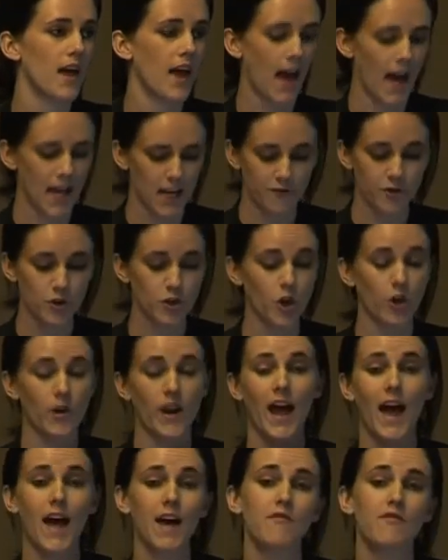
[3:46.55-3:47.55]
And if you don't
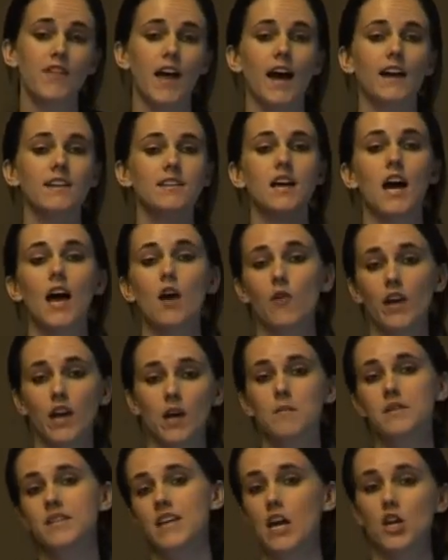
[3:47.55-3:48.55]
have that, a
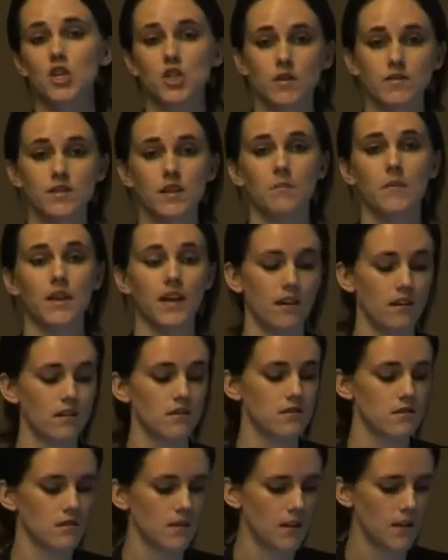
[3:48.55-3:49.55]
recommendation of something
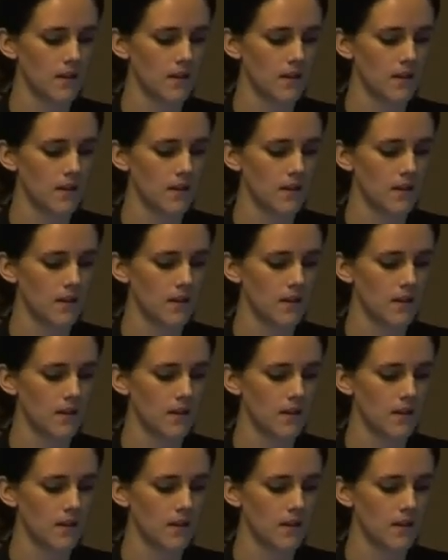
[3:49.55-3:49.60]
else.